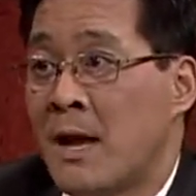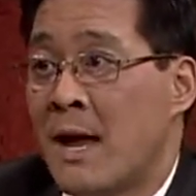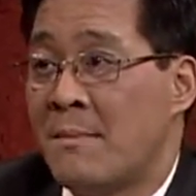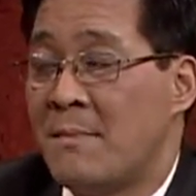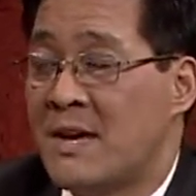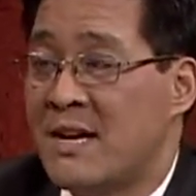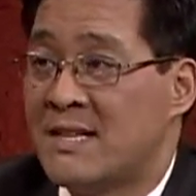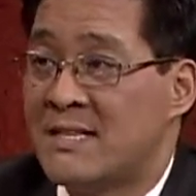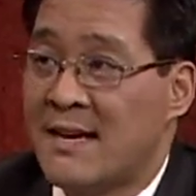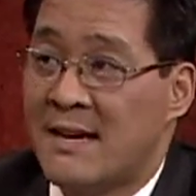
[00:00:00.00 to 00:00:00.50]
And
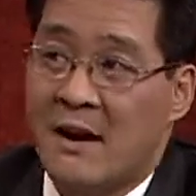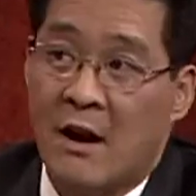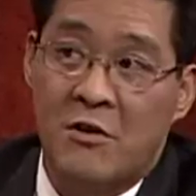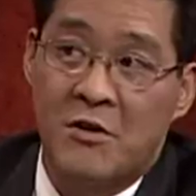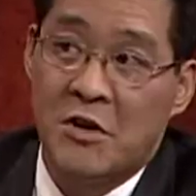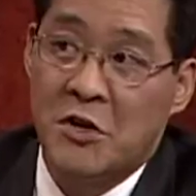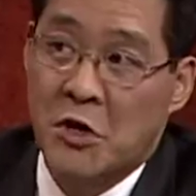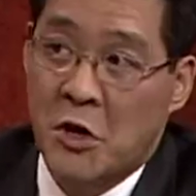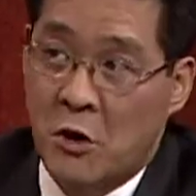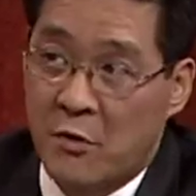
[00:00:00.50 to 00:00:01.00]
because I would
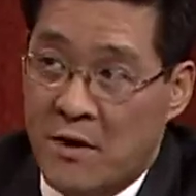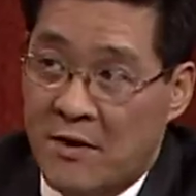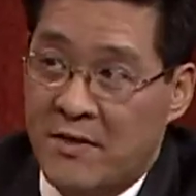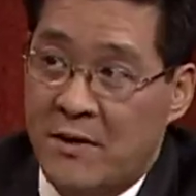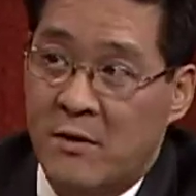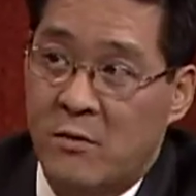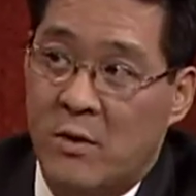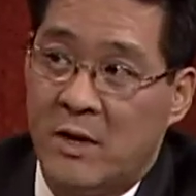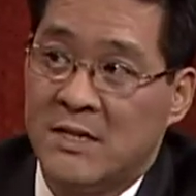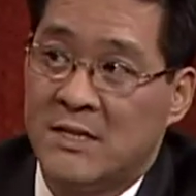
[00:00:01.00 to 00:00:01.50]
already known that
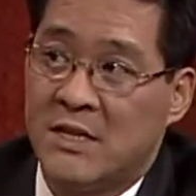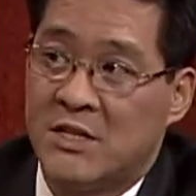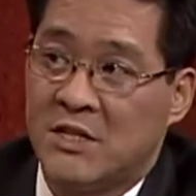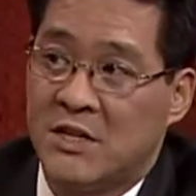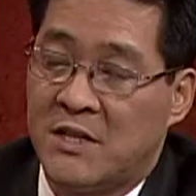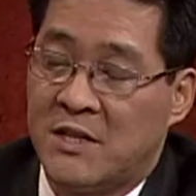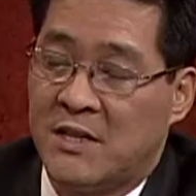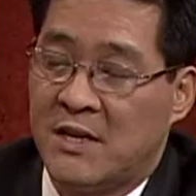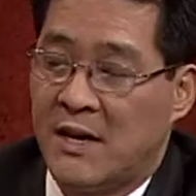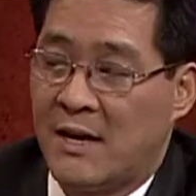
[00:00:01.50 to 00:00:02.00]
there was such
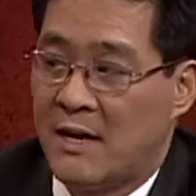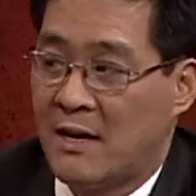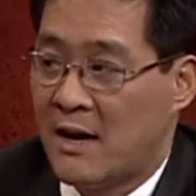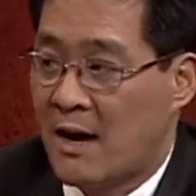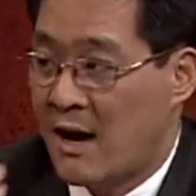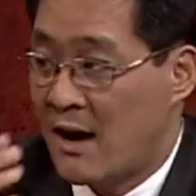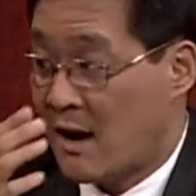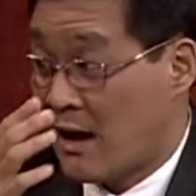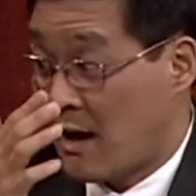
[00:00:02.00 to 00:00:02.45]
a thing,